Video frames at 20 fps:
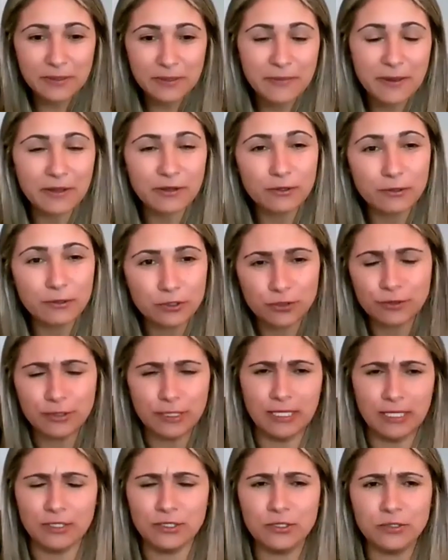bit about your
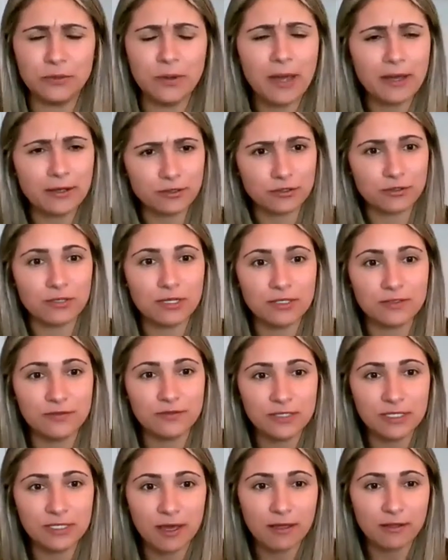journey to exercise
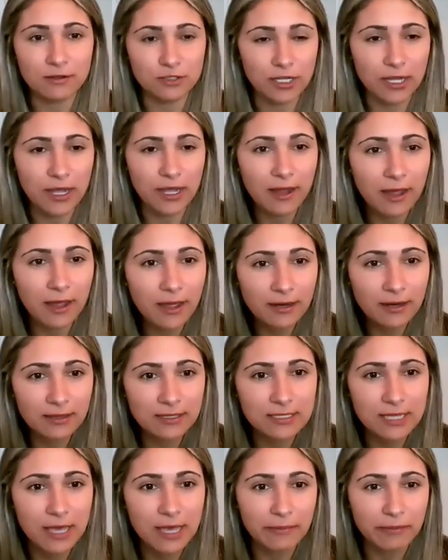physiology. How, how did
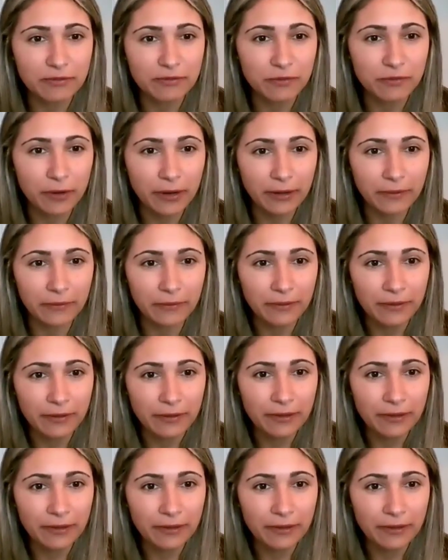this happen for you?